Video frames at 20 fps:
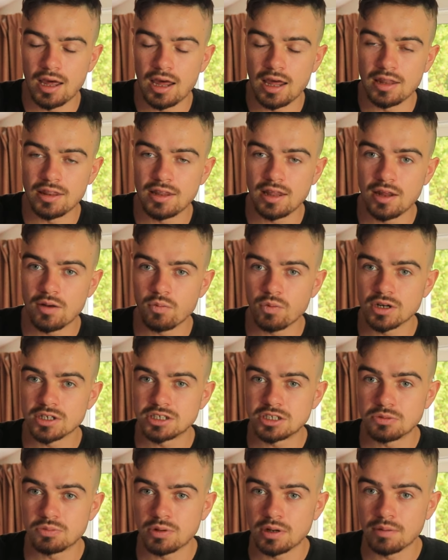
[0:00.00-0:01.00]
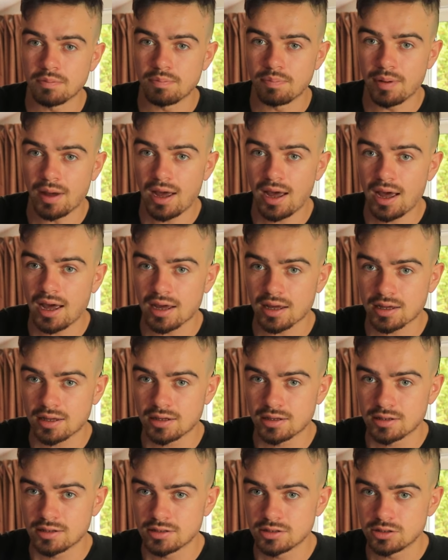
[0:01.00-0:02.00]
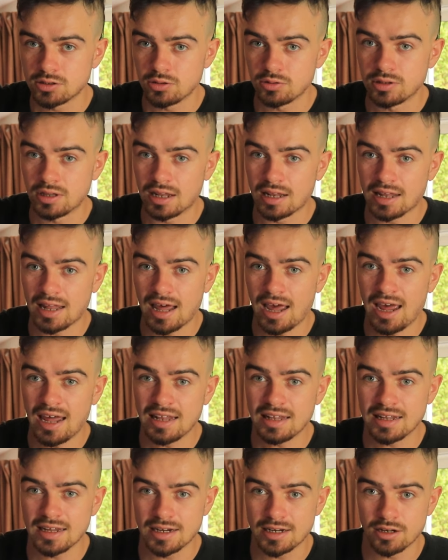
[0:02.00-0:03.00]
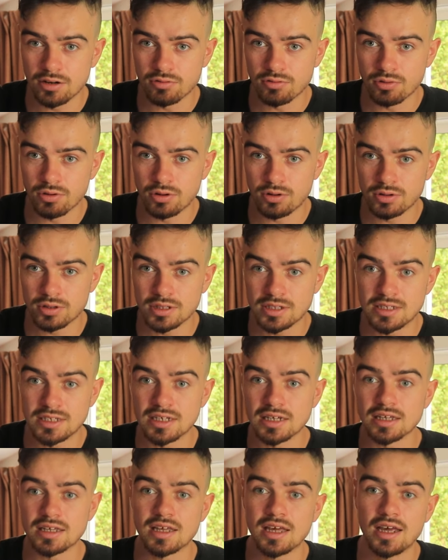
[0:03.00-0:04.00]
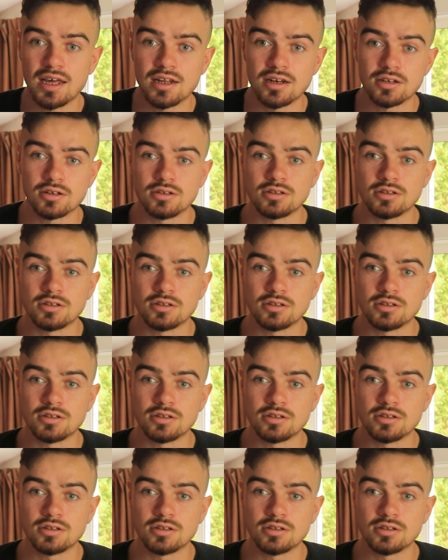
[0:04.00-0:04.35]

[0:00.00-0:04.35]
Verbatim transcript: And then when she went back to the landlady role, he again